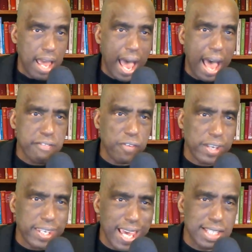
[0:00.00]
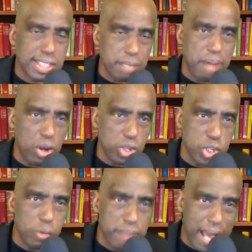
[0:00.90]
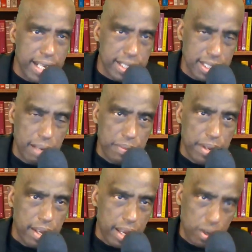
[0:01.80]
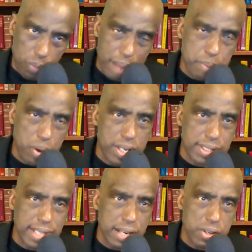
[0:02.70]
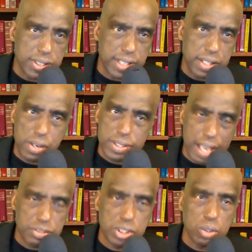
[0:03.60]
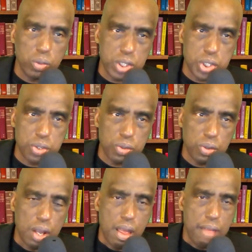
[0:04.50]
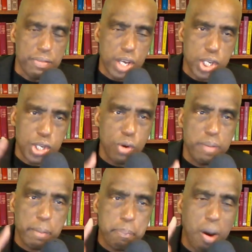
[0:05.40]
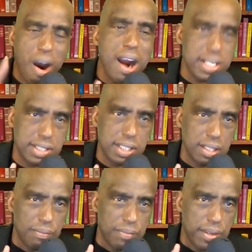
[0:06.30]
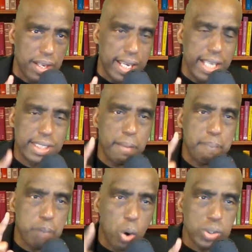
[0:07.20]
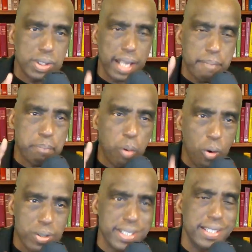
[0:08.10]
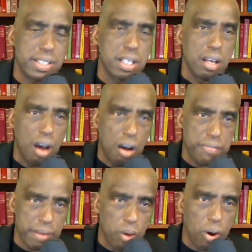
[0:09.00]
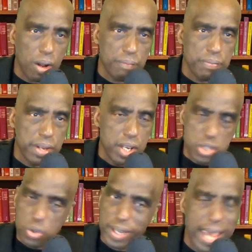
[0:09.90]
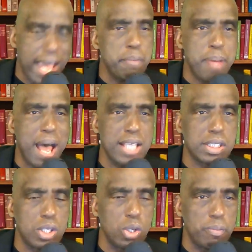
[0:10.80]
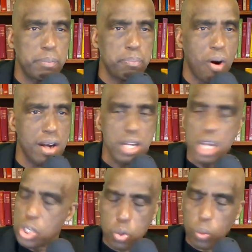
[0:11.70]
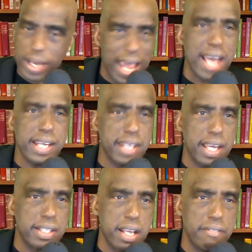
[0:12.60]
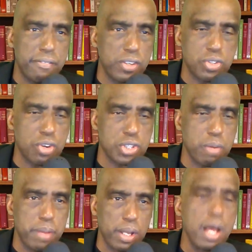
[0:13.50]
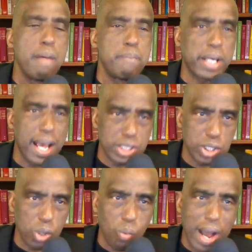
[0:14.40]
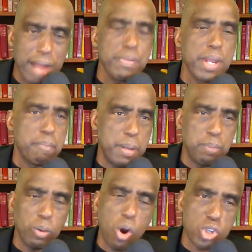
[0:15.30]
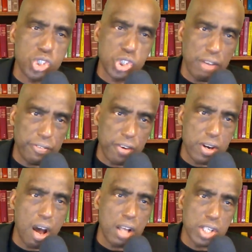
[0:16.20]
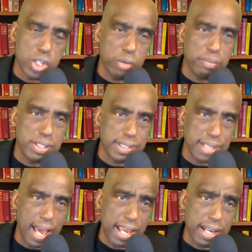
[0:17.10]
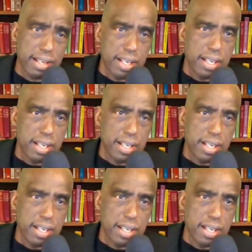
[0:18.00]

And forgets about humanity. And what Bernie Sanders said there is absolutely true. The human part is the most important of them all. You can't pass the human part. You can't get the infrastructure bill. Because you know what? People are suffering on the human side.